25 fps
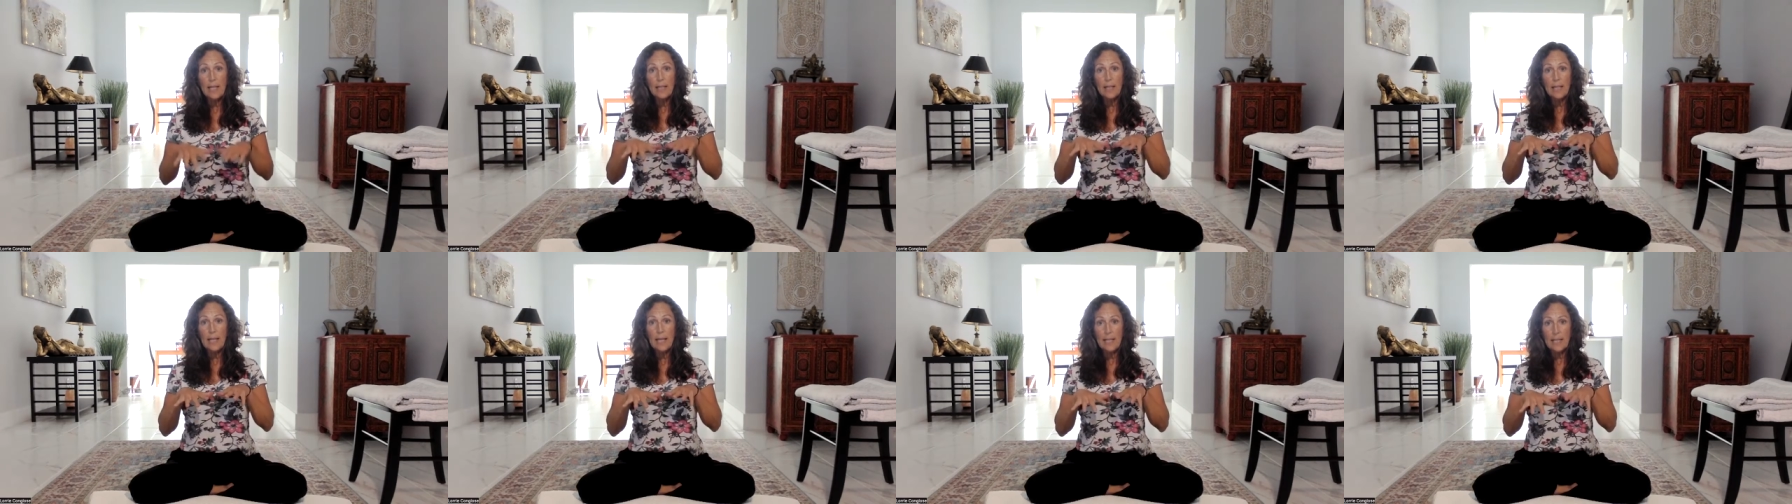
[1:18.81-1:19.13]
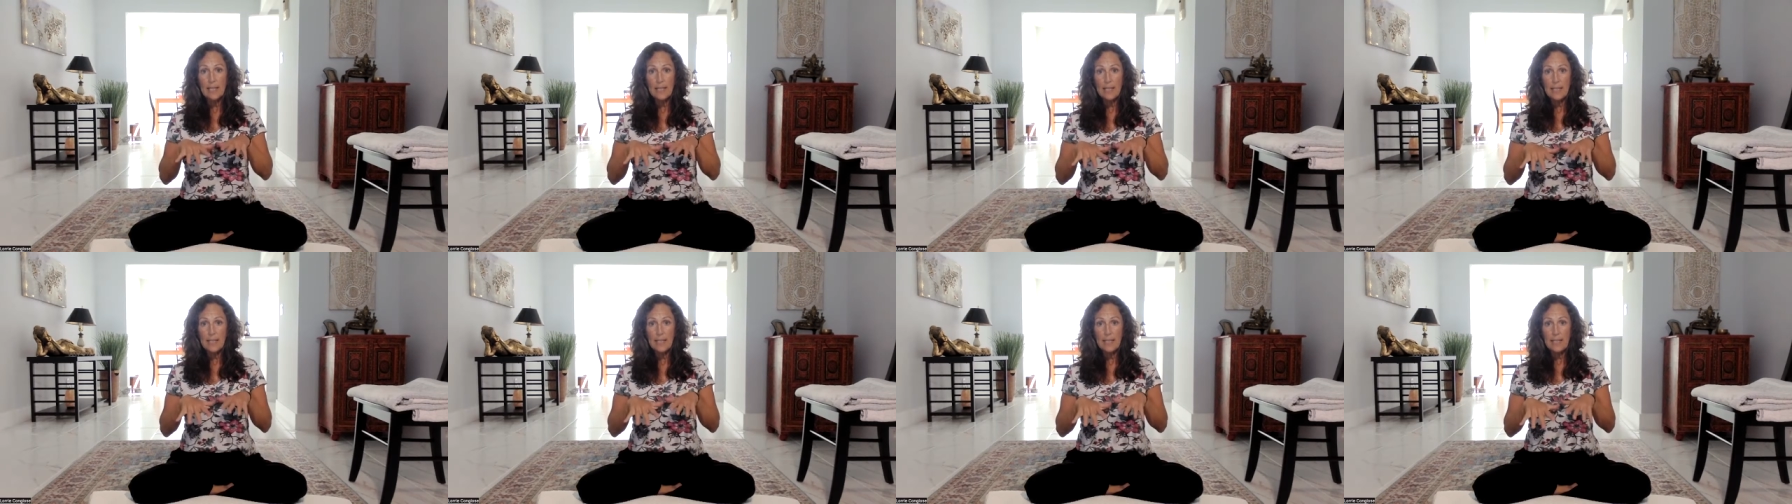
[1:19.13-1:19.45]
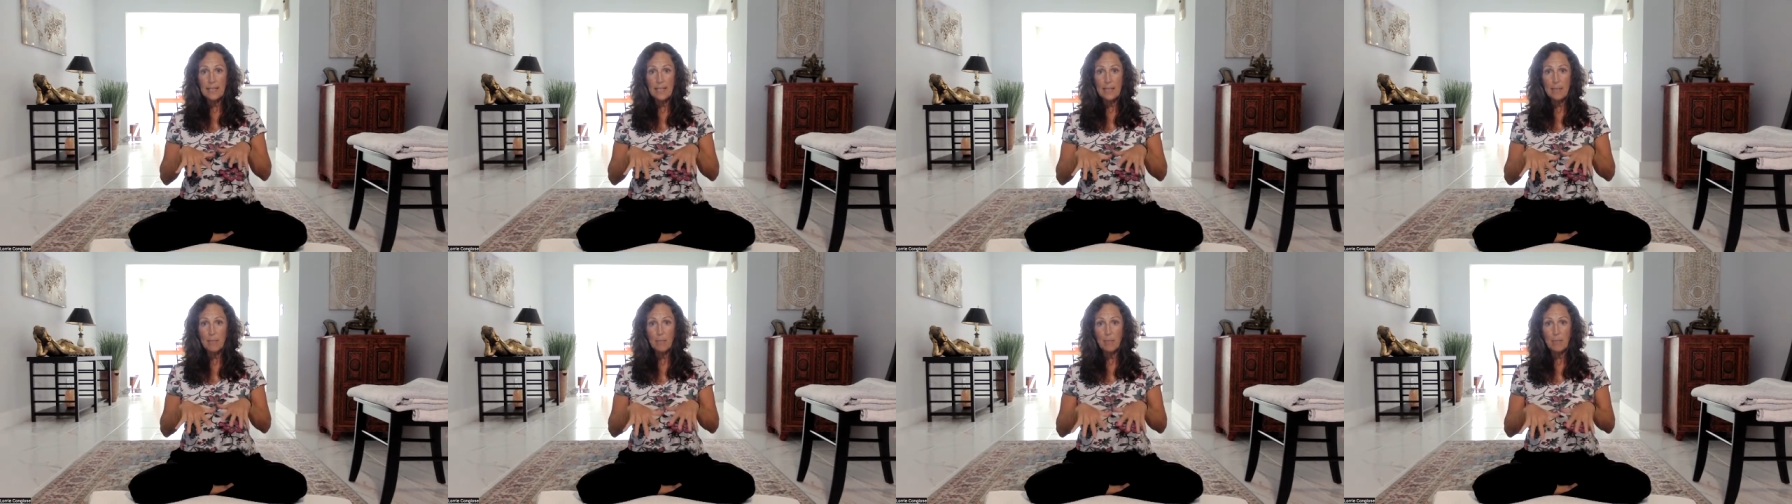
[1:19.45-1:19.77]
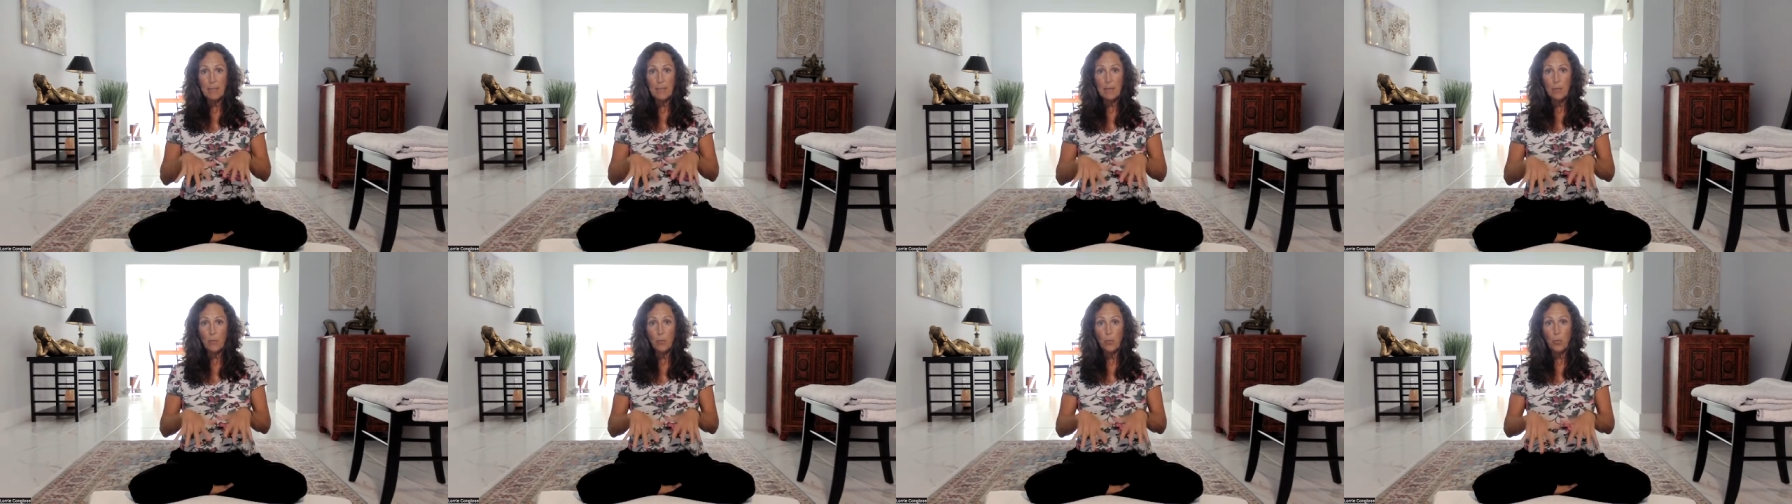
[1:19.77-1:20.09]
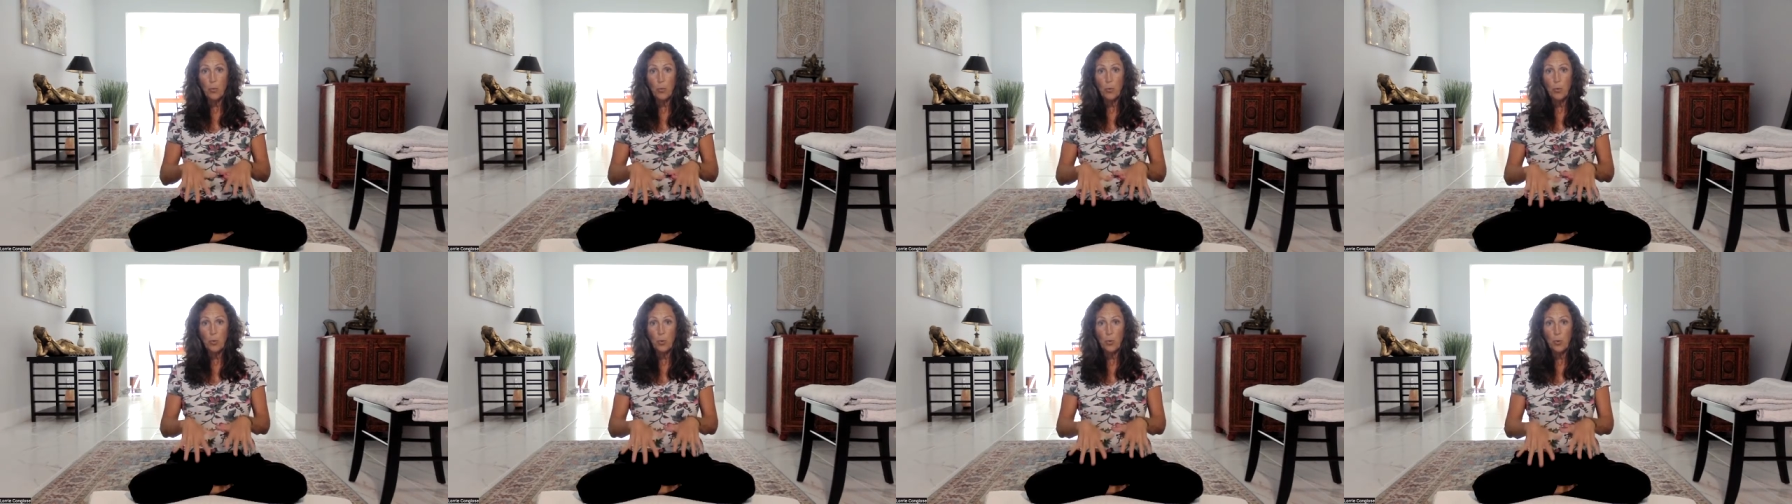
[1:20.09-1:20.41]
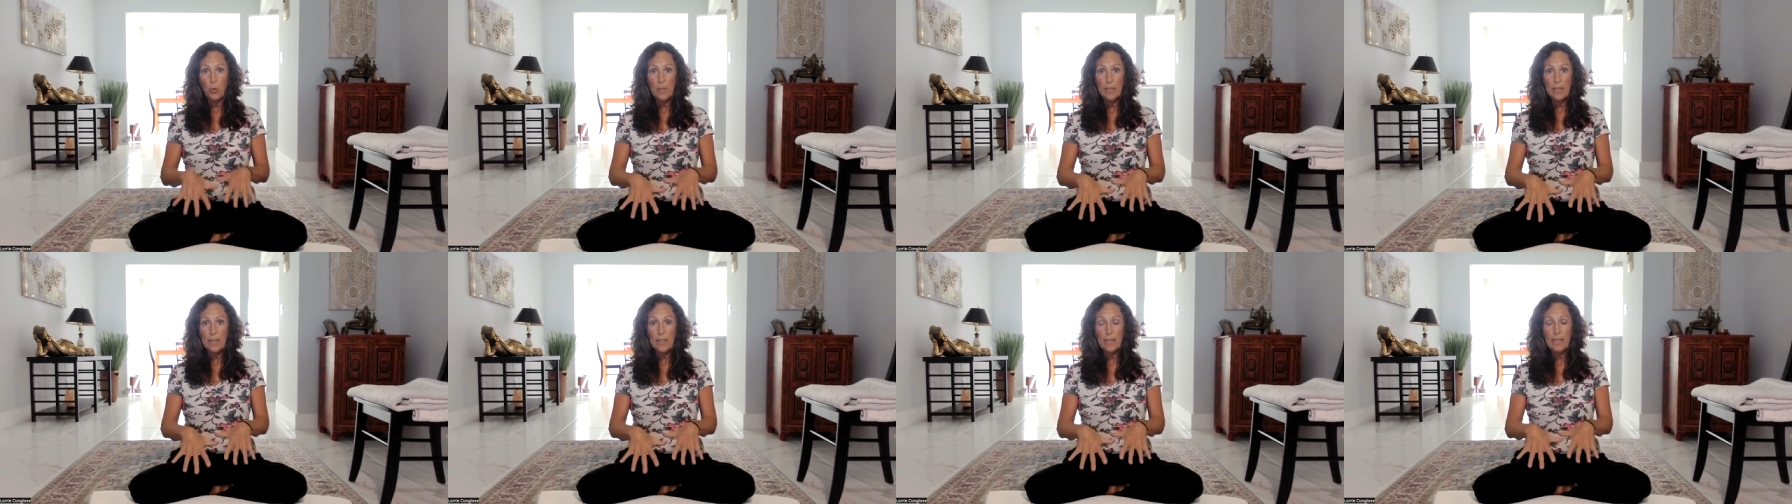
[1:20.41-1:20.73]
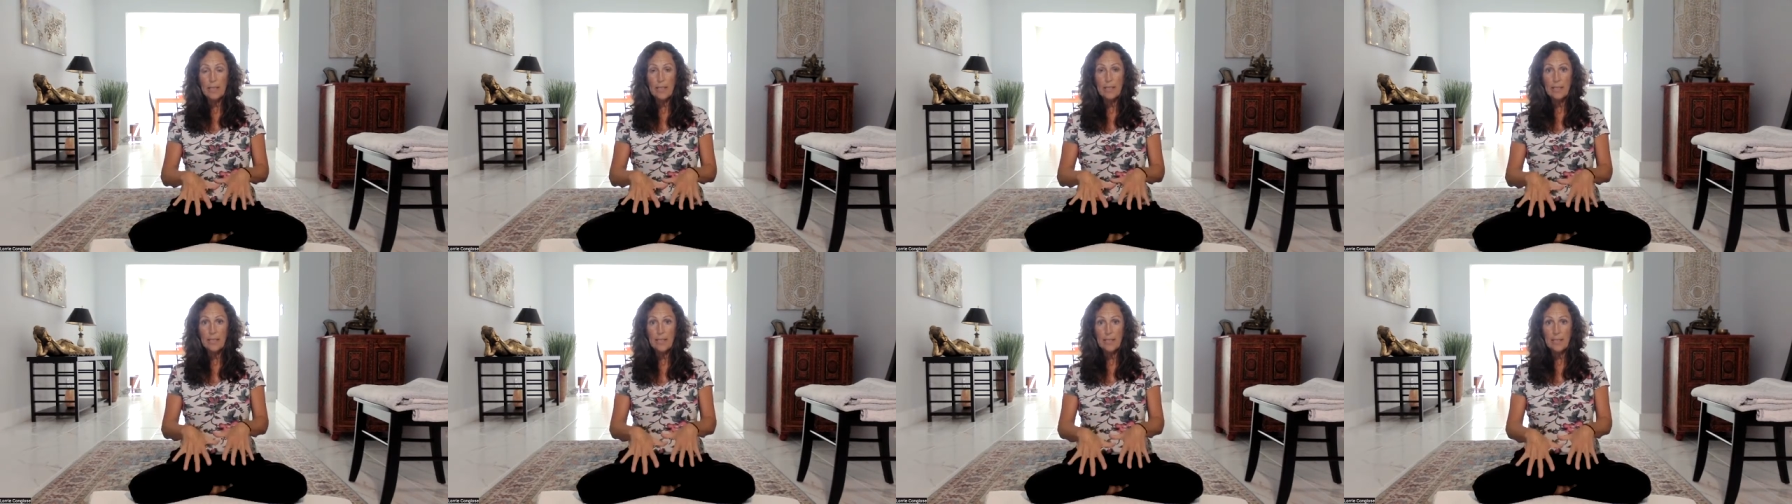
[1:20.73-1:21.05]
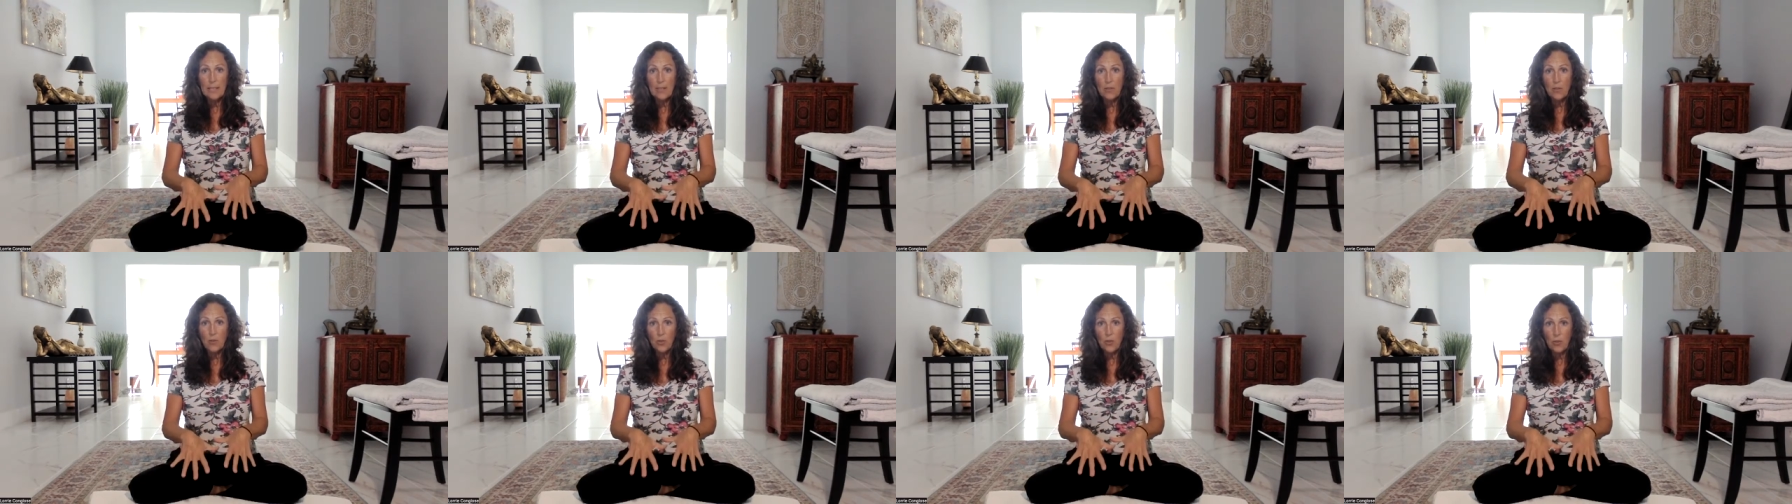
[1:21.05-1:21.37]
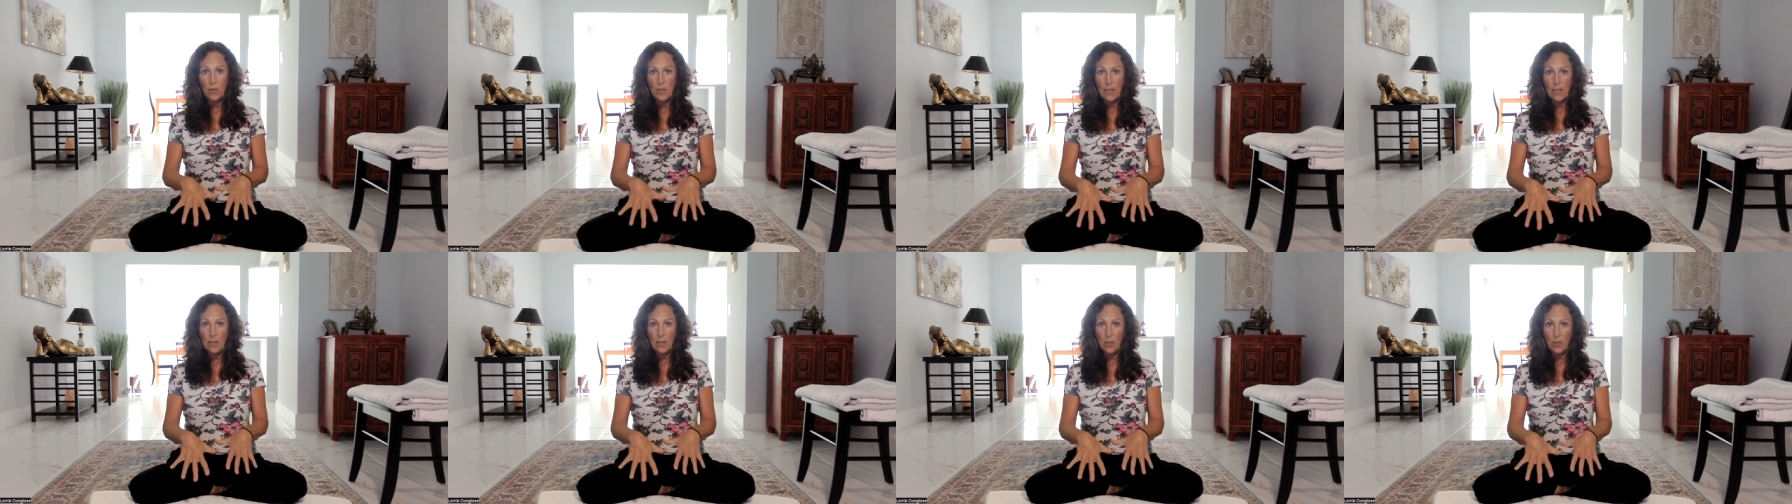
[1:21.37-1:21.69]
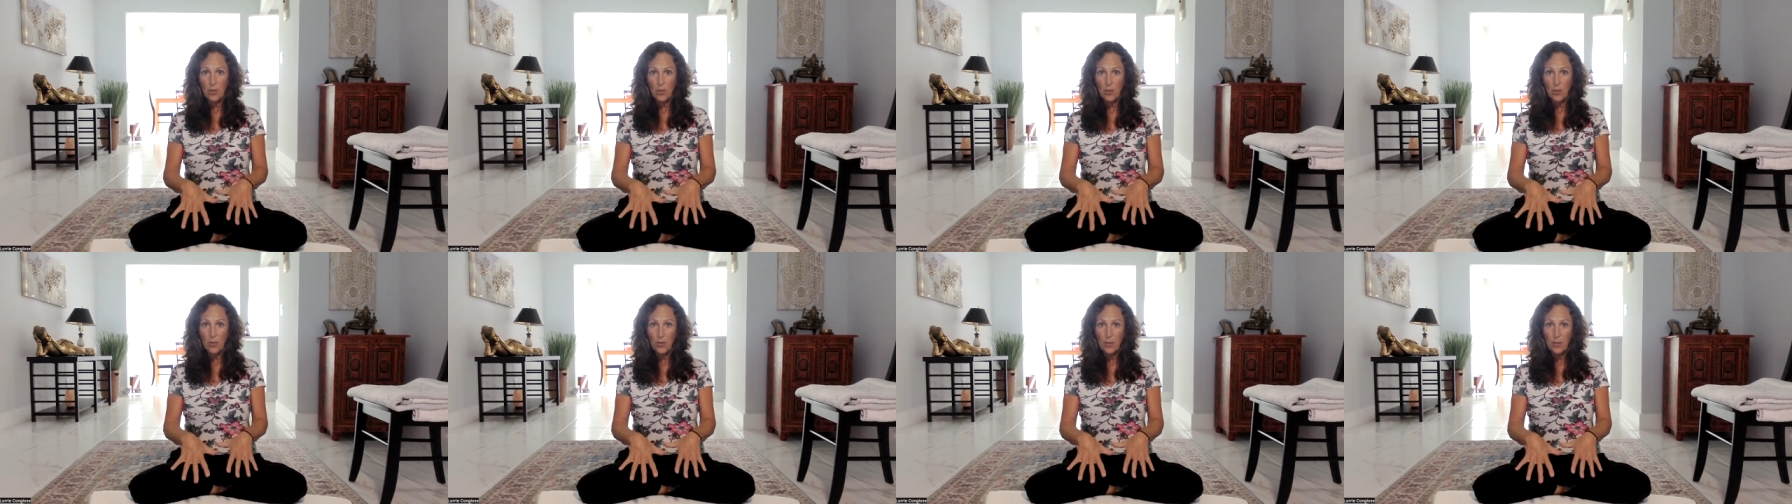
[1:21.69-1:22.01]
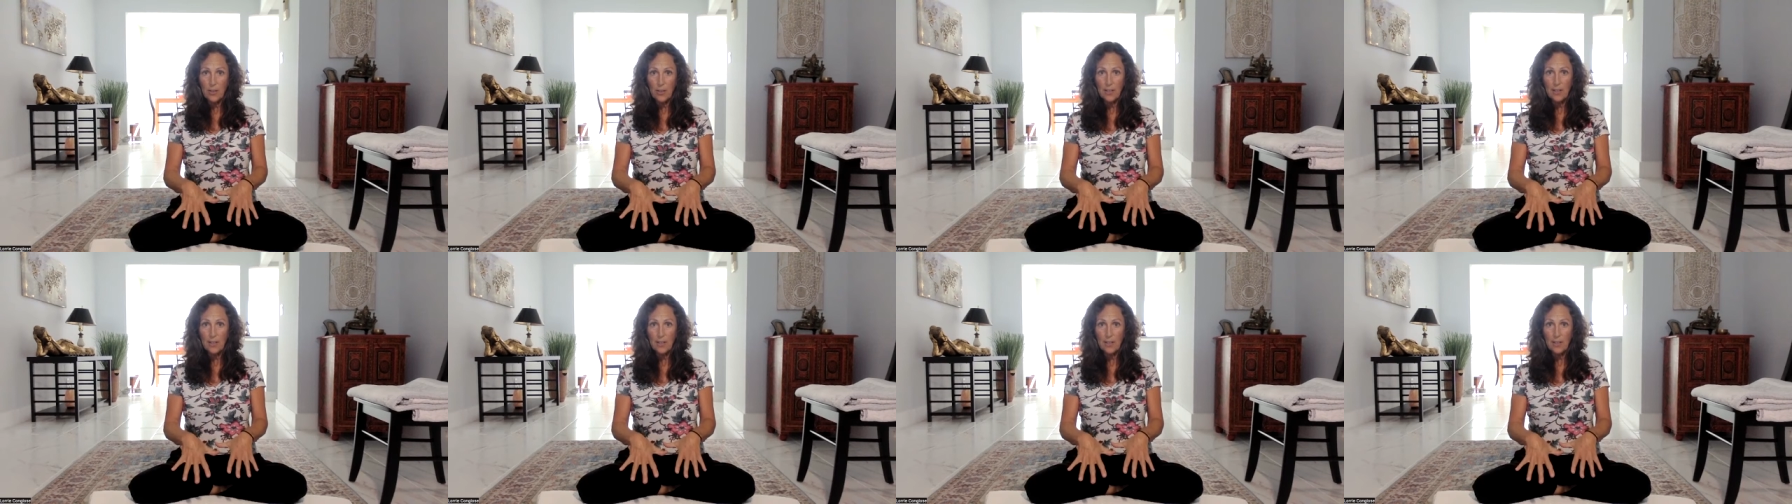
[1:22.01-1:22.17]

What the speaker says: that is deeply rooted into the earth.